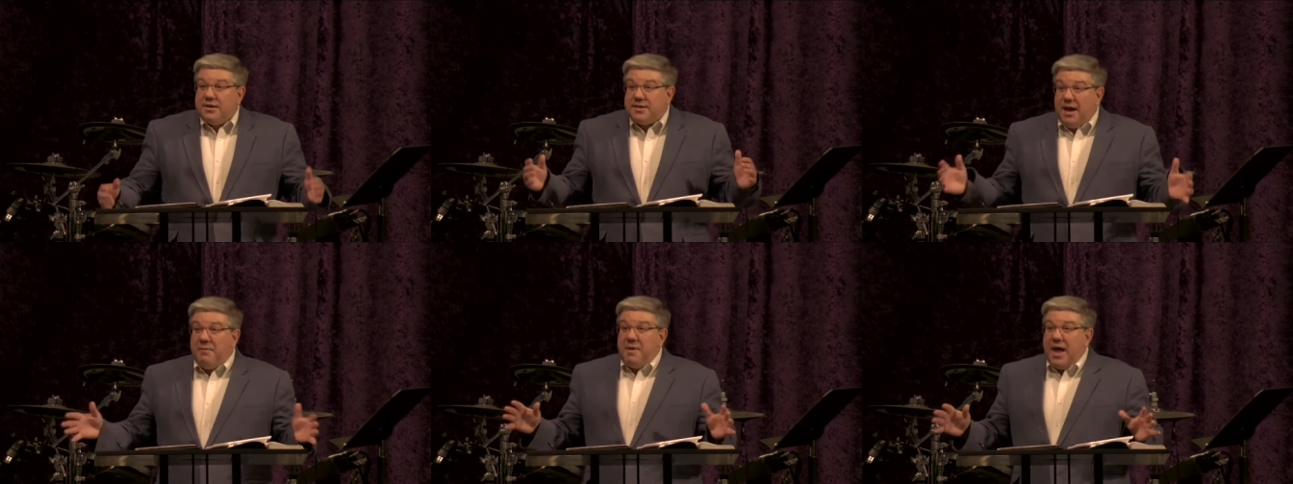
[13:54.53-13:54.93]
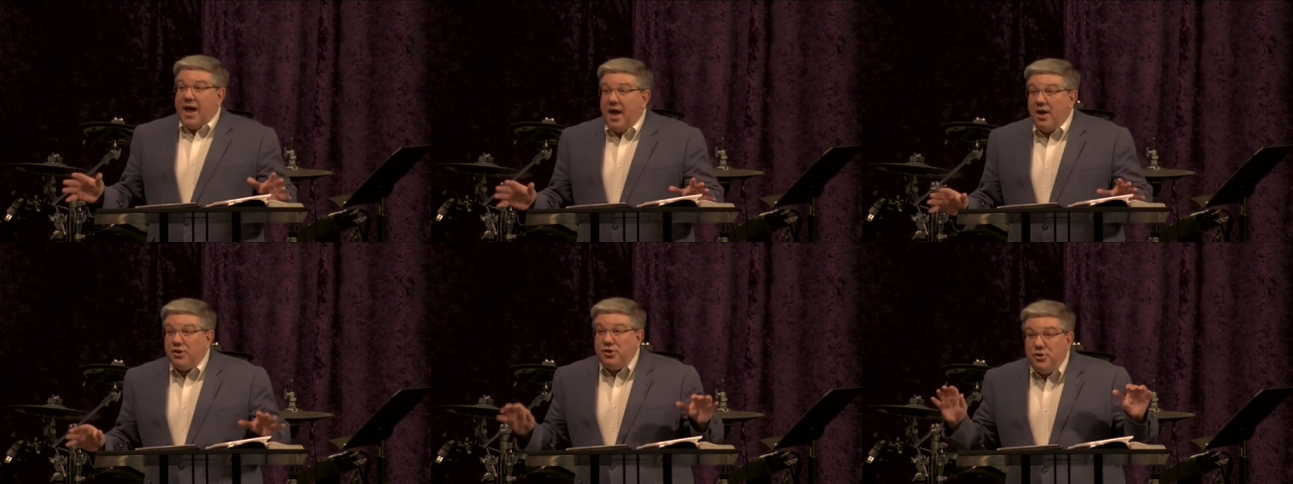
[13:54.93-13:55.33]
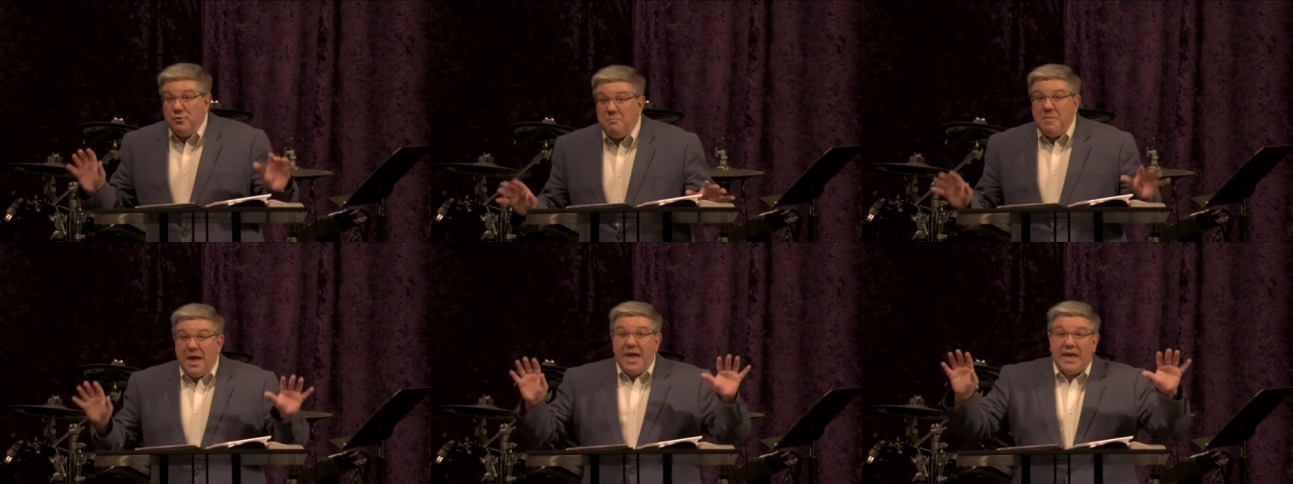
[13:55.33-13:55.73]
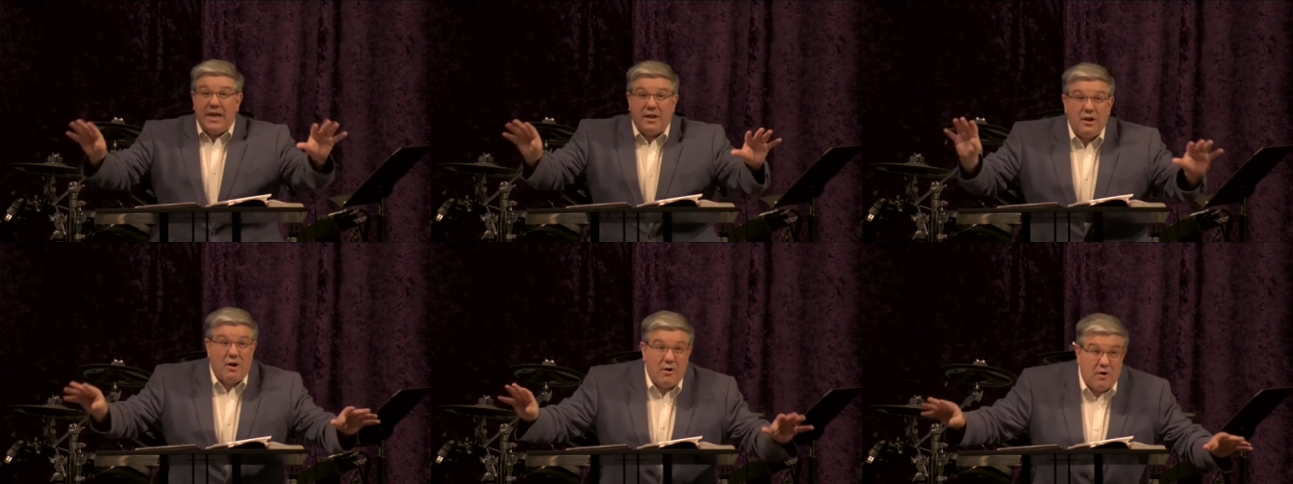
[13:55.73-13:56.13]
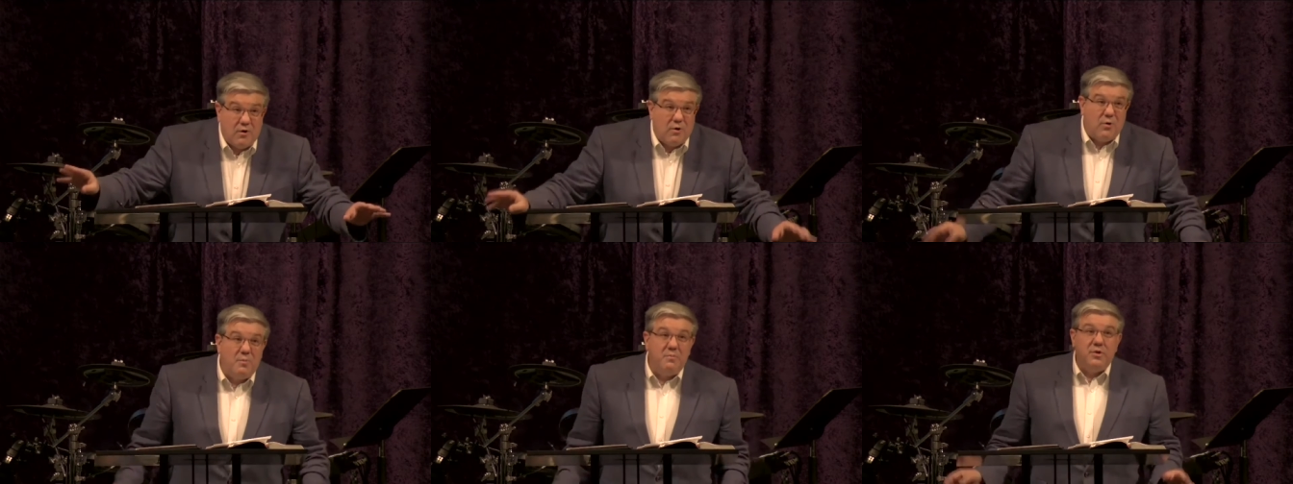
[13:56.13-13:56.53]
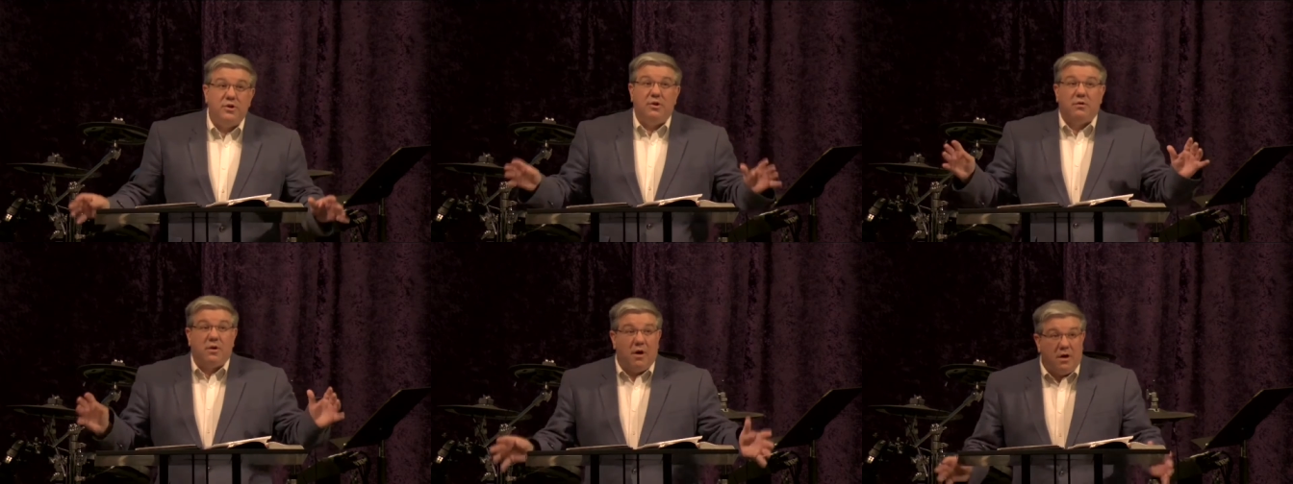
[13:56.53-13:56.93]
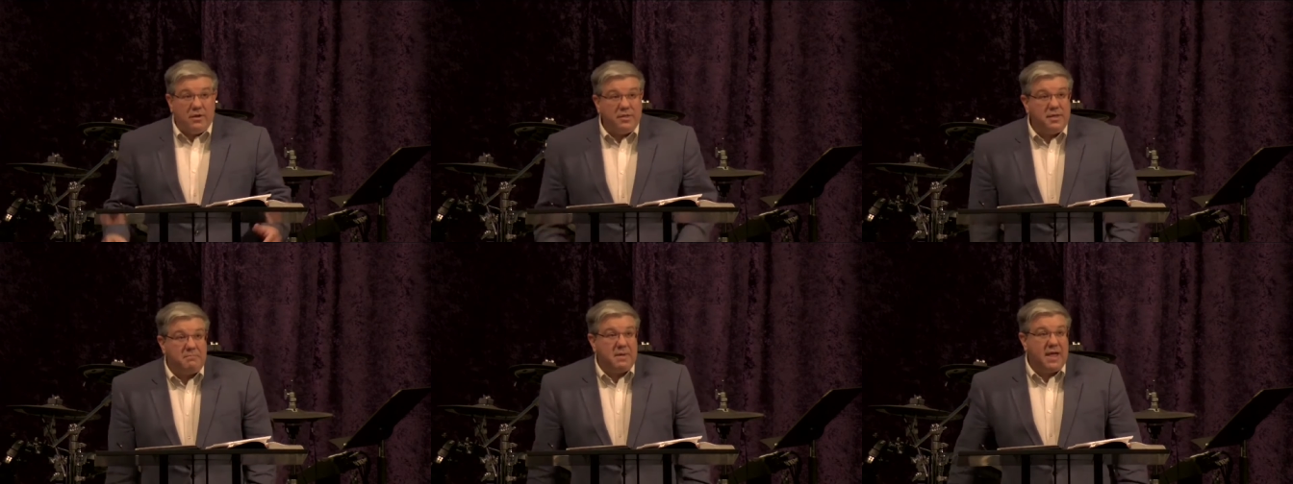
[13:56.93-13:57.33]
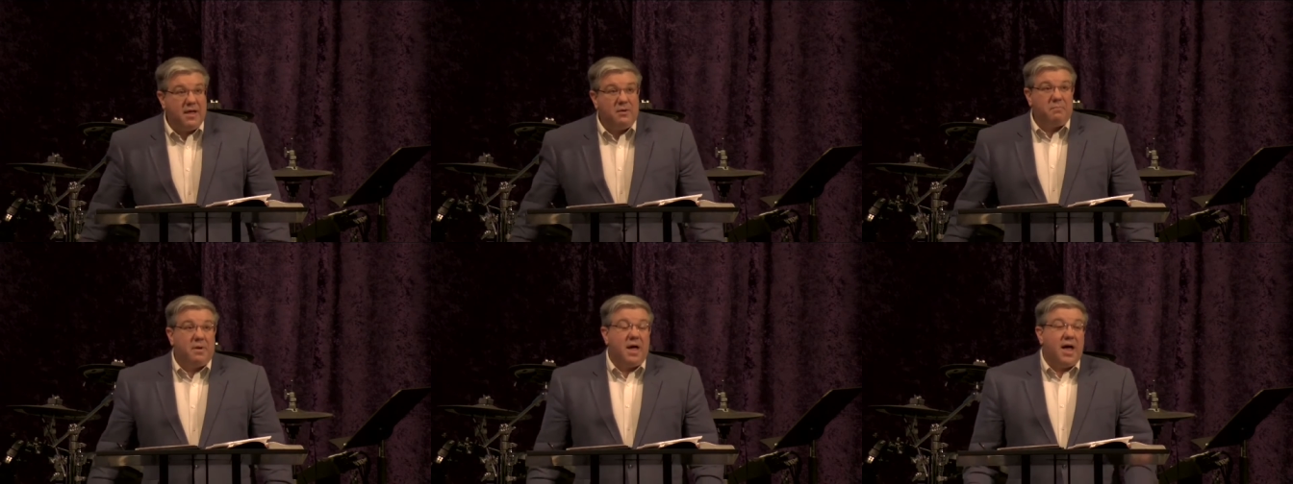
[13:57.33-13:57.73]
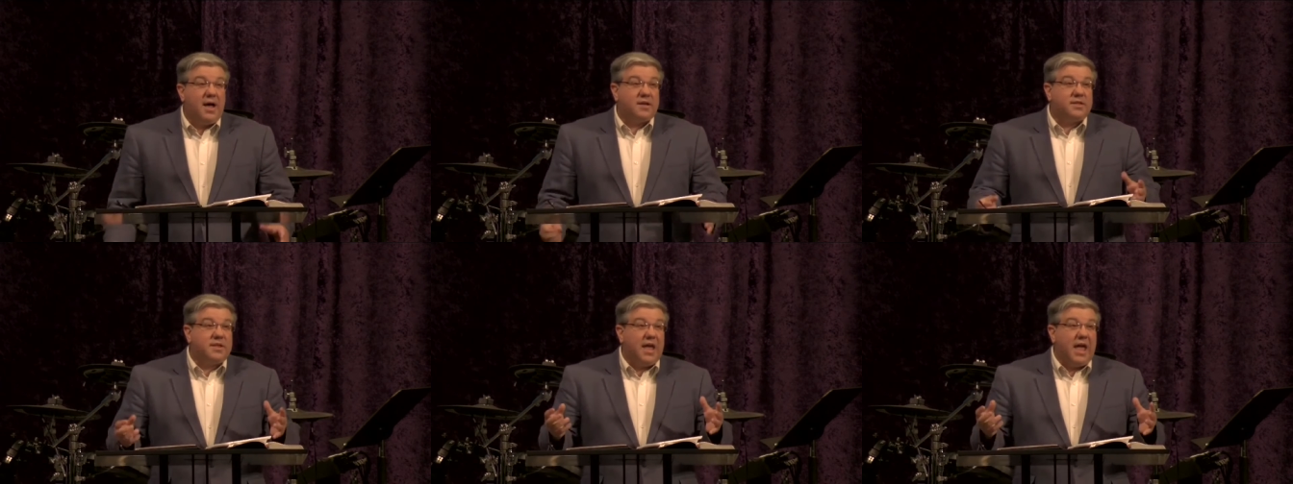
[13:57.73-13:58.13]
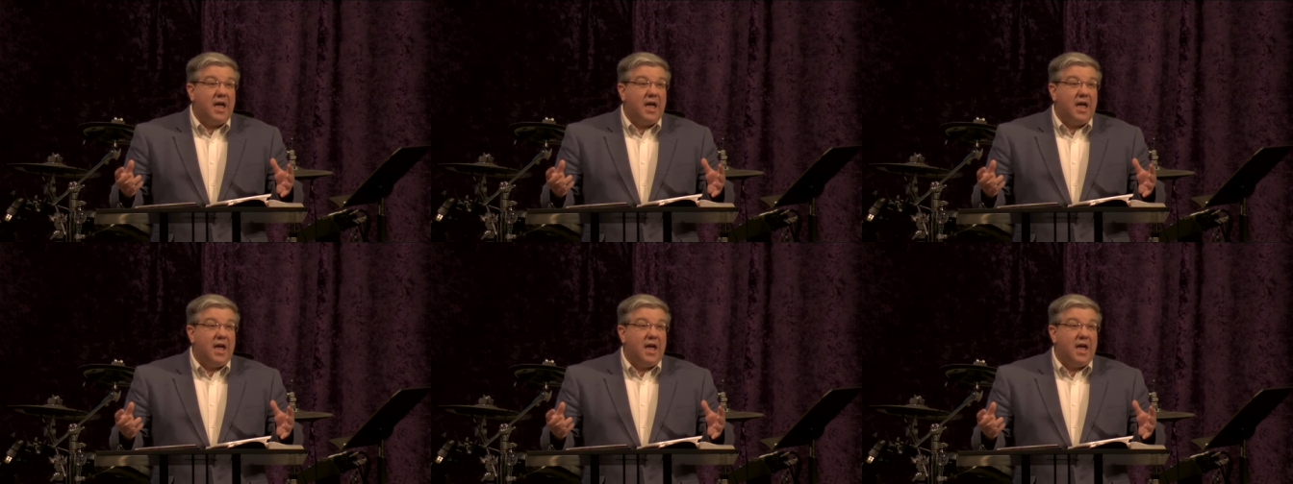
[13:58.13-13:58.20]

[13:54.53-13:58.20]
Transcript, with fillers: Somehow you make it home, you go to the mailbox,